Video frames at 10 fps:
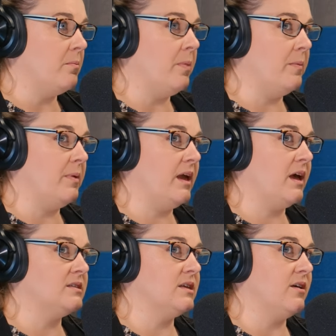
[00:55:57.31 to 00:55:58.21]
but
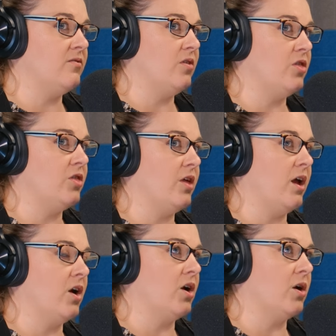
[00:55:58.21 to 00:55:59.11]
because of
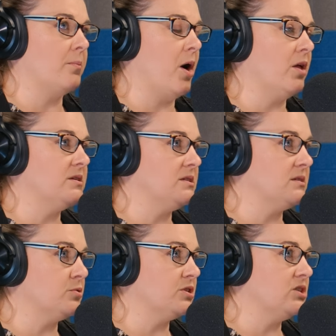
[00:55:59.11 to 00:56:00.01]
their policies
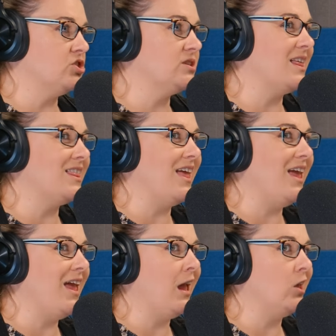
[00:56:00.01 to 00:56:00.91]
and procedures, they
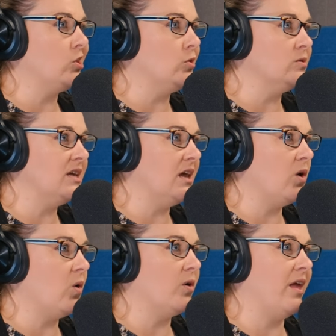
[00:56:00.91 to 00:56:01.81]
can't use it
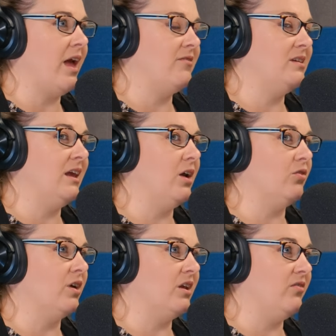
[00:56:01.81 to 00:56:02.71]
or they have to get
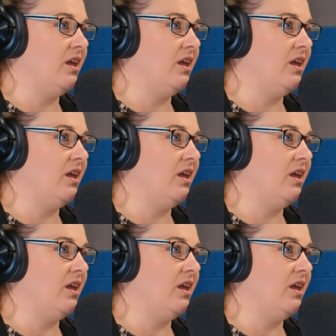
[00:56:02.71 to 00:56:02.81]
rid of